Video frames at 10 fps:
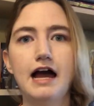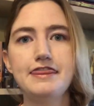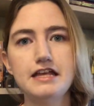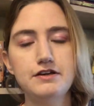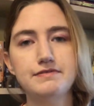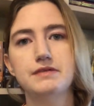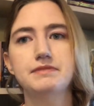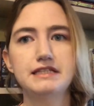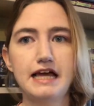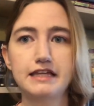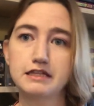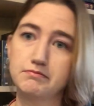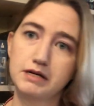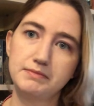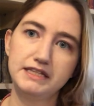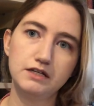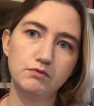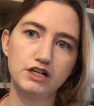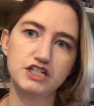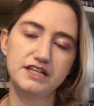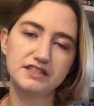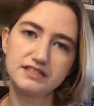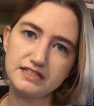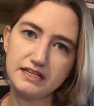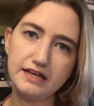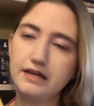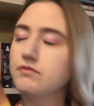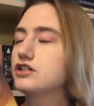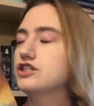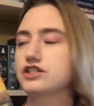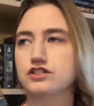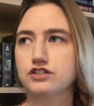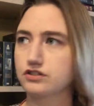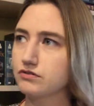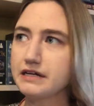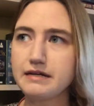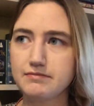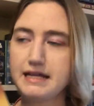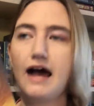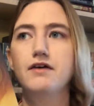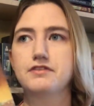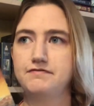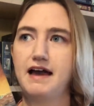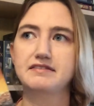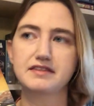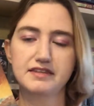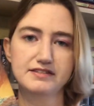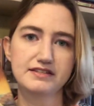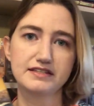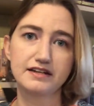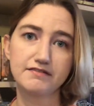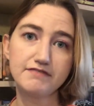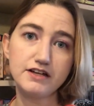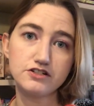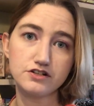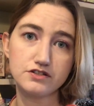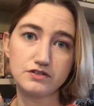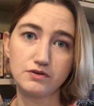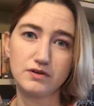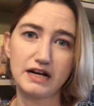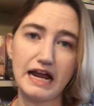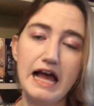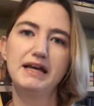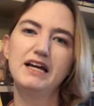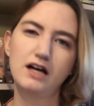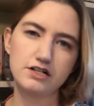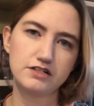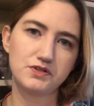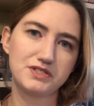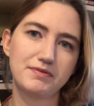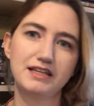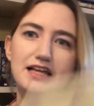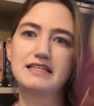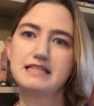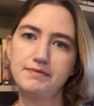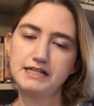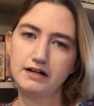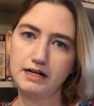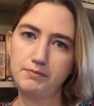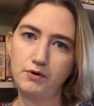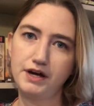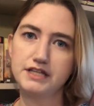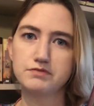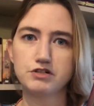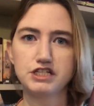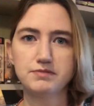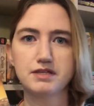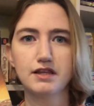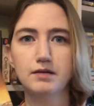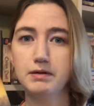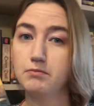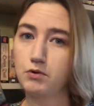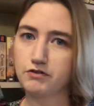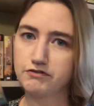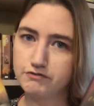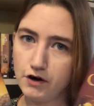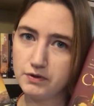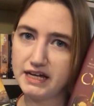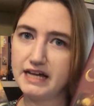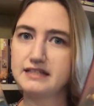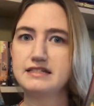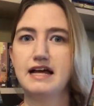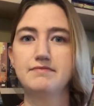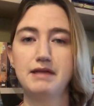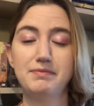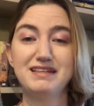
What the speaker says: And then you have something like The Mermaid, the Witch, and the Sea, which just screams out the fact that this is an adventure story, in contrast with something like Cemetery Boys, which seems a little bit more focused and maybe